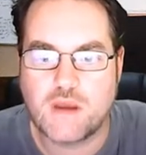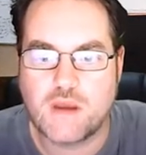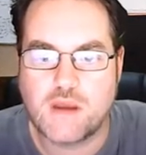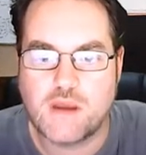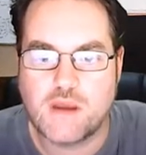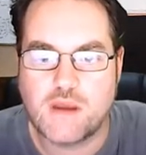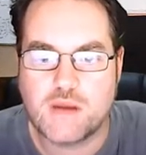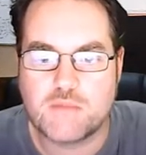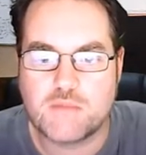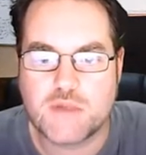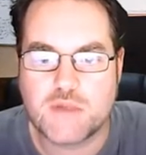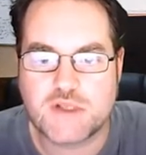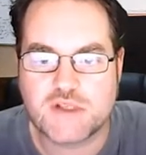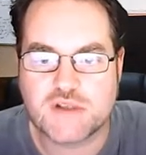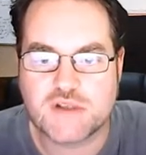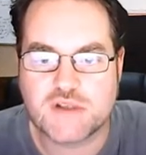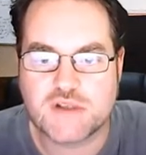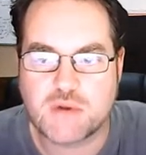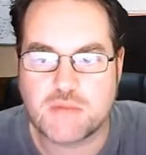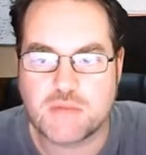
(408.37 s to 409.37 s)
Pictures are
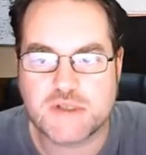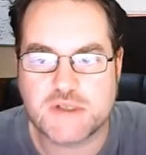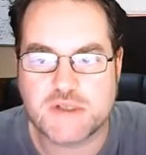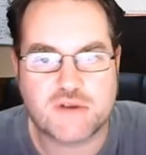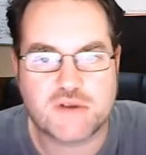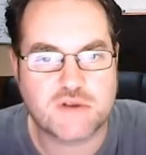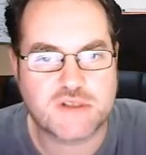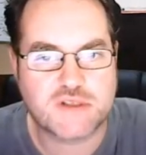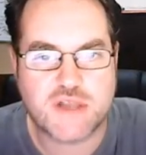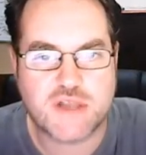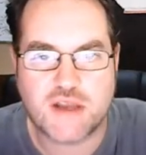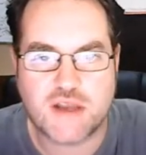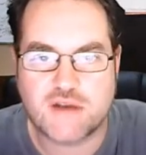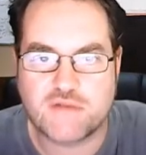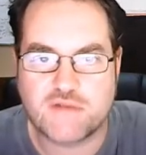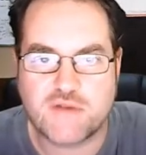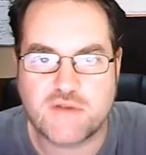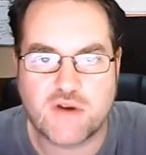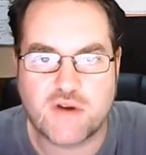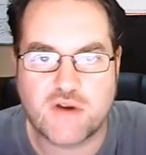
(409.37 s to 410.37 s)
probably stock standard
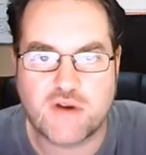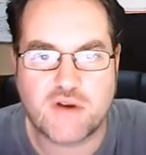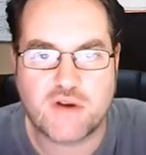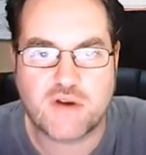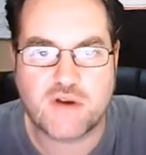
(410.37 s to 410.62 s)
photos.